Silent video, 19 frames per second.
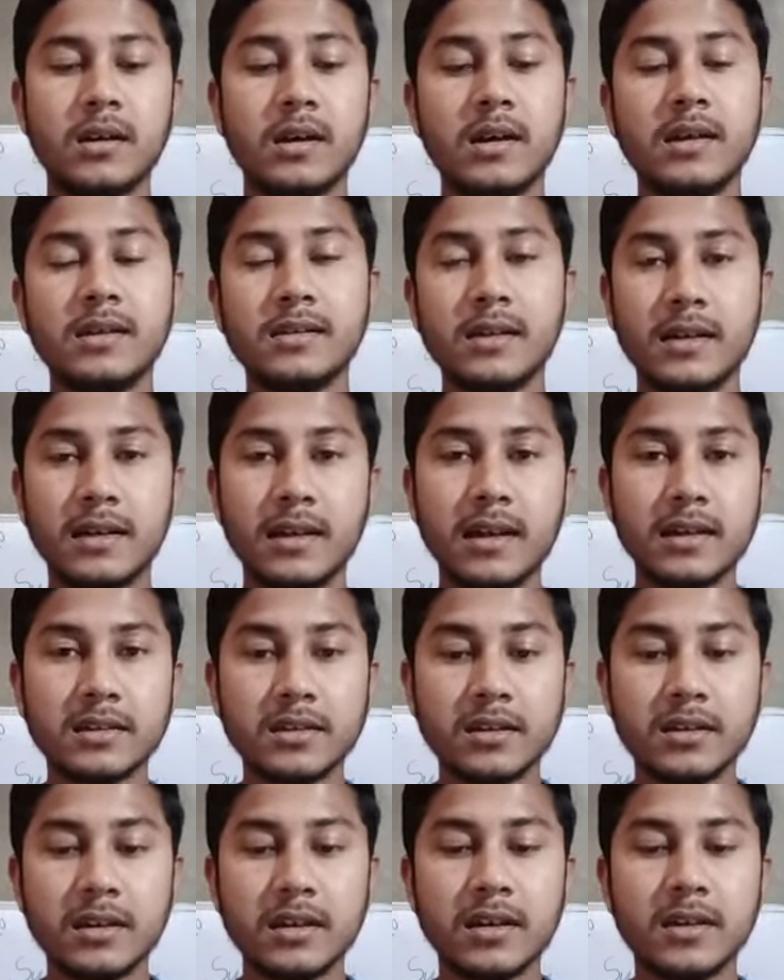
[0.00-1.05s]
is an
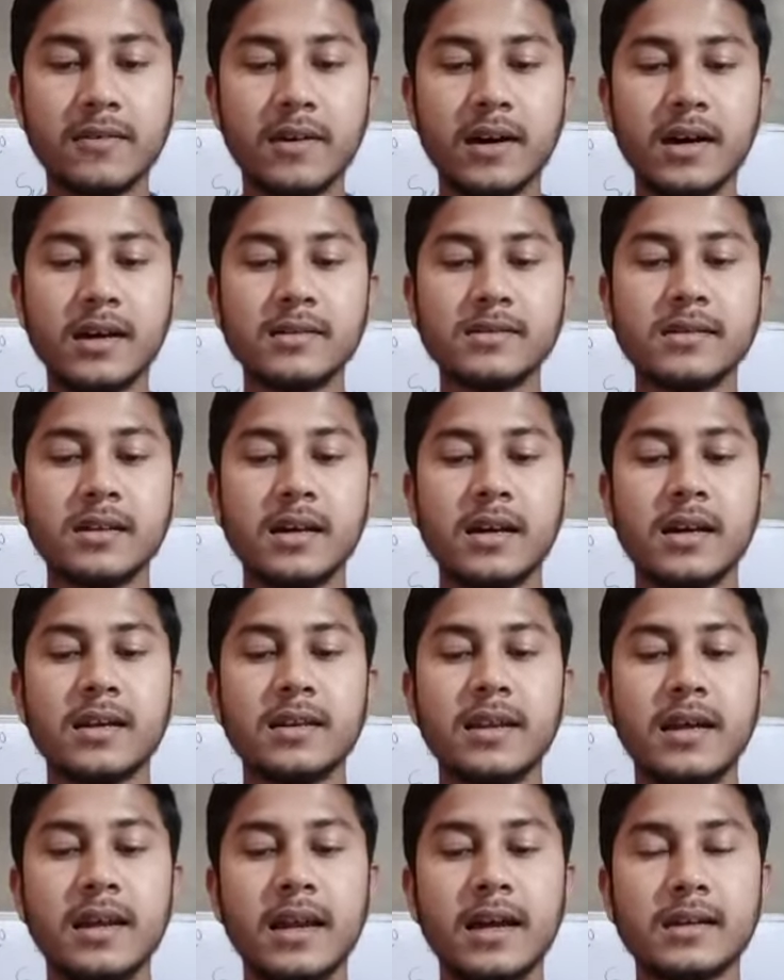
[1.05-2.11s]
electronic device
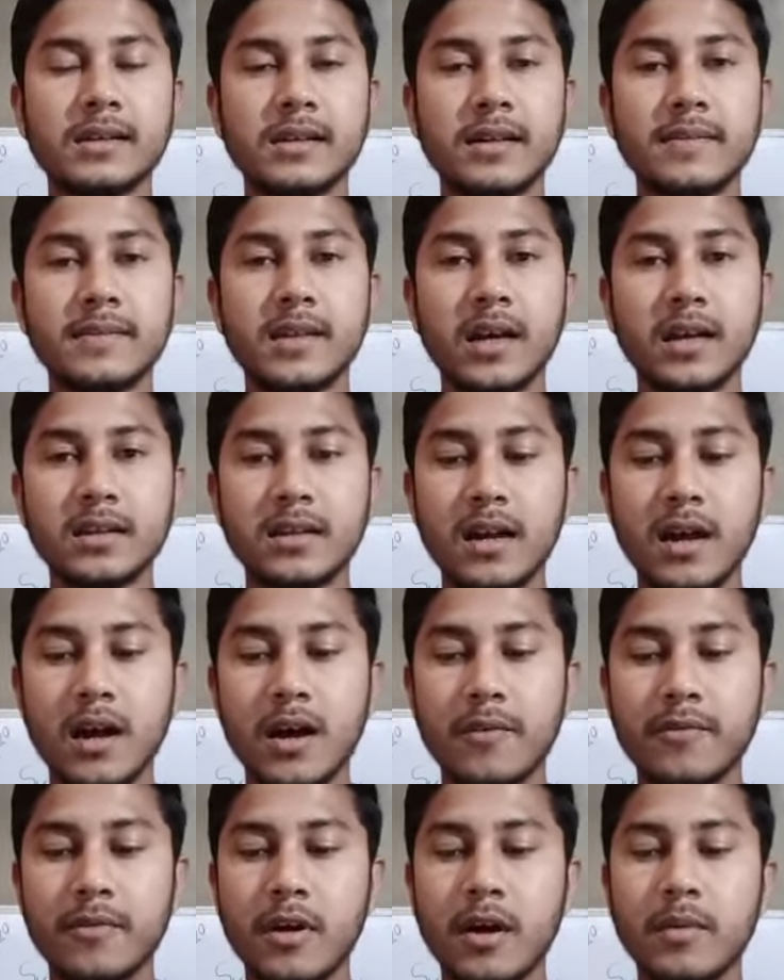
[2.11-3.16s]
that accepts
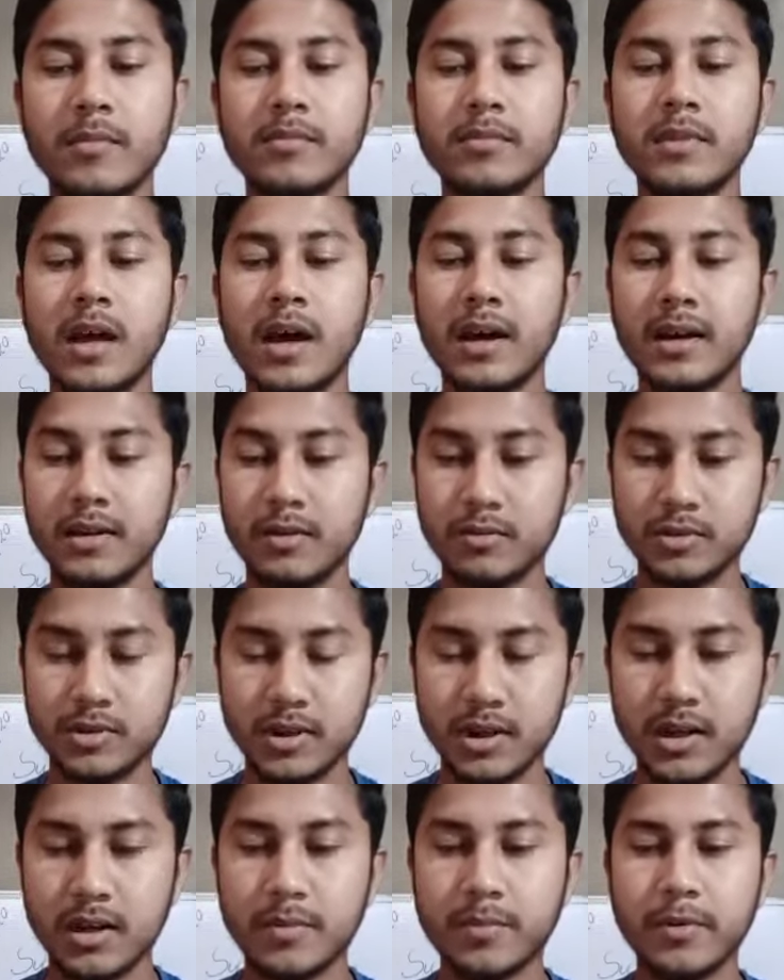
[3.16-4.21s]
data from the user,